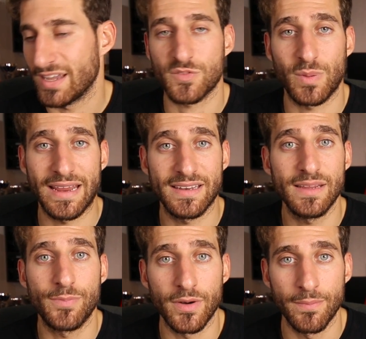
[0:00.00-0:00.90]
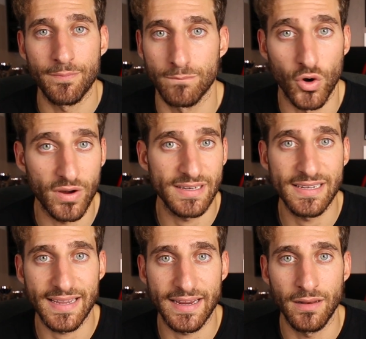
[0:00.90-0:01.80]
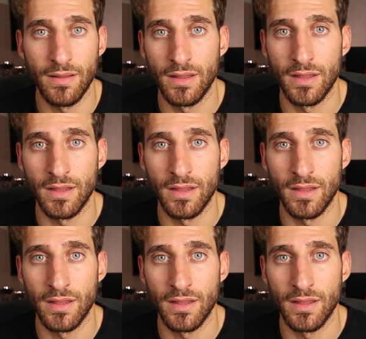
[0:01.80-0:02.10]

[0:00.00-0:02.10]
explain deeper, more in detail,